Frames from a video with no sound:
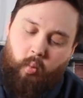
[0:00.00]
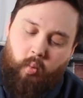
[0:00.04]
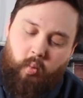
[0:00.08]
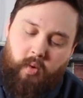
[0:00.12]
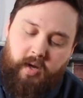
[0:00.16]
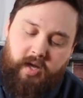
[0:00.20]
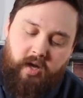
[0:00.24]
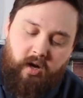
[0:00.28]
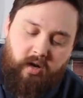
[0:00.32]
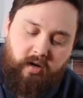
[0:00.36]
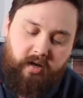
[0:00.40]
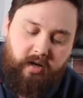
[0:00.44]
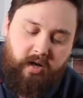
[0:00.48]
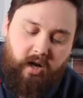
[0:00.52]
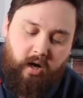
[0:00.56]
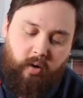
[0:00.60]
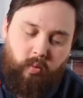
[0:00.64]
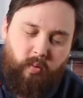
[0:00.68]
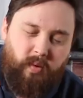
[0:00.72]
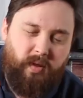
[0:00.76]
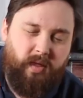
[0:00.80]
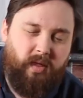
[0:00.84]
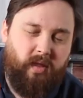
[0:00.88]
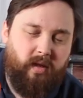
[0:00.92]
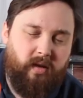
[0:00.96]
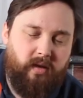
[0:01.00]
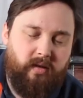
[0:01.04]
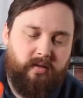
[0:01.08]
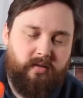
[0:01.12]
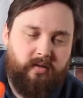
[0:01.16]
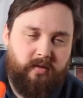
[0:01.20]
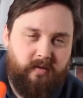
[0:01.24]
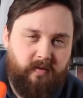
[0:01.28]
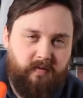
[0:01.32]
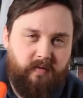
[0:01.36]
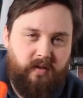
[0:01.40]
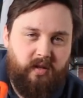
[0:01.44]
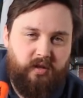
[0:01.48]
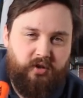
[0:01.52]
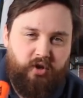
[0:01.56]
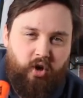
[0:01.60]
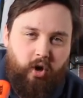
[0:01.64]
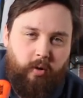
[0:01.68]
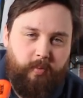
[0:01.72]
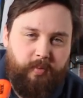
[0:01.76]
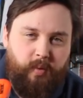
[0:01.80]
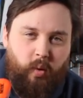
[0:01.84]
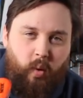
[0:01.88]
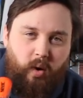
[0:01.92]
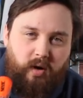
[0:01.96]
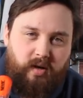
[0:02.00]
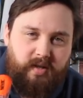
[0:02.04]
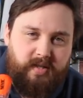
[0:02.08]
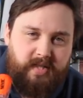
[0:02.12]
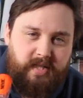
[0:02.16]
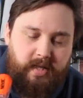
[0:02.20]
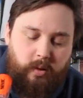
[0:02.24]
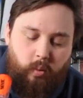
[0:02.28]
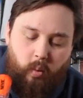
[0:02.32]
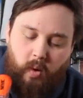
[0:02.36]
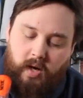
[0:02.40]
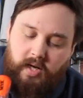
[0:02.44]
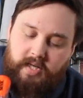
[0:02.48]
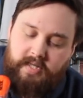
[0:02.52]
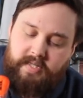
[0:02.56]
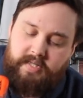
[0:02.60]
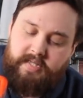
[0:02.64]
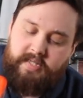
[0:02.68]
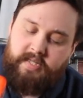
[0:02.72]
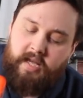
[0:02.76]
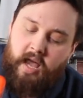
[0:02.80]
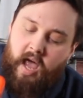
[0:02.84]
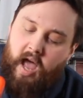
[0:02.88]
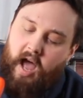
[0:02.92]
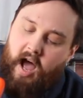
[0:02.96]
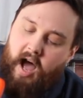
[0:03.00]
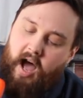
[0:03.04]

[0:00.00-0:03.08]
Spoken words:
We only go with the sort of the top quality ones.